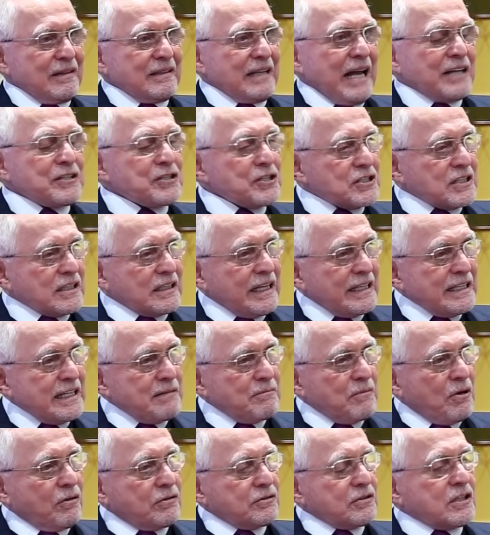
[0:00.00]
Not just the
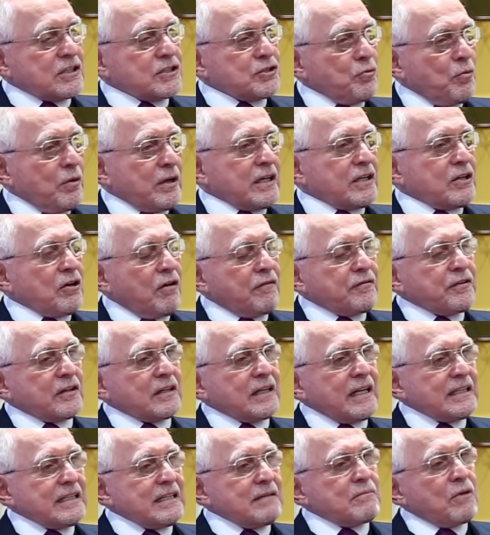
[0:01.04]
lending mode, because you want to know if they're
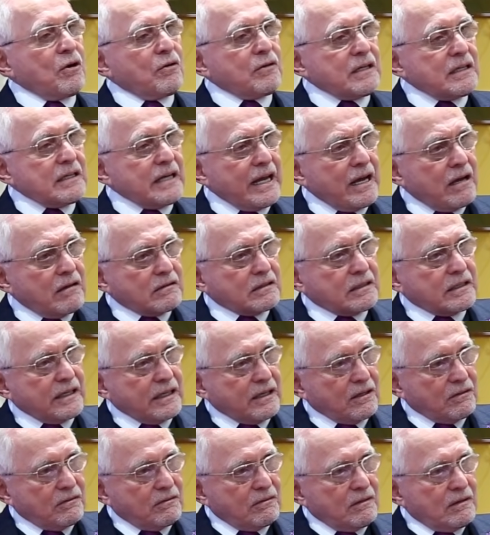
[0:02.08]
lending mode in
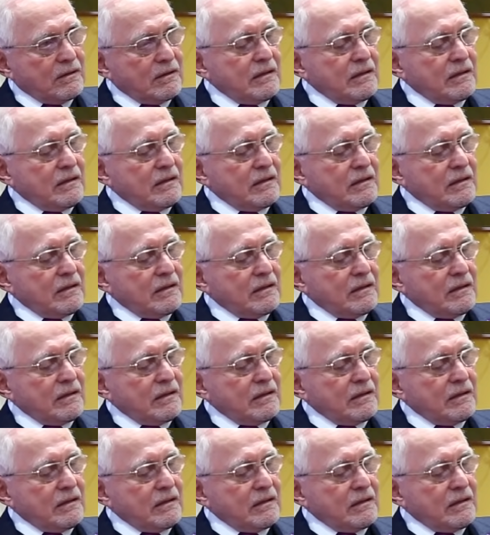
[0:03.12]
healthcare